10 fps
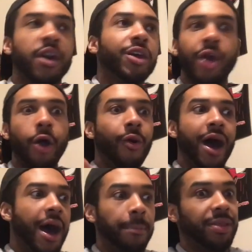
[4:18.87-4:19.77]
go
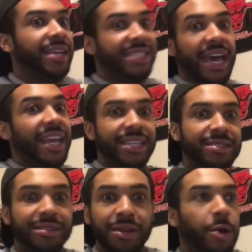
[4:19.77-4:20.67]
uh play
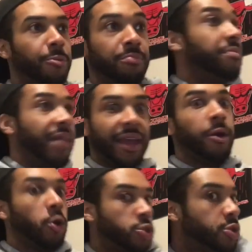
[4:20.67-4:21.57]
tennis you know like
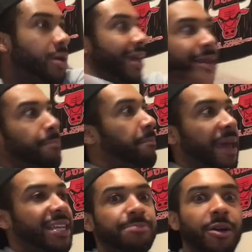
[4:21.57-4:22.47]
oh hit
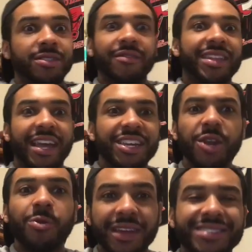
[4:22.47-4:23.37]
baseball stuff like that you
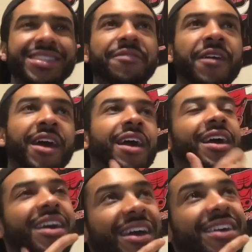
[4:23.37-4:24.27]
know like stuff
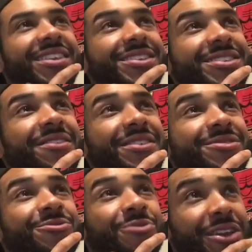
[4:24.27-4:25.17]
this stuff is
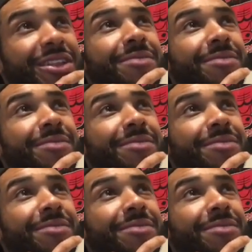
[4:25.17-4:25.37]
really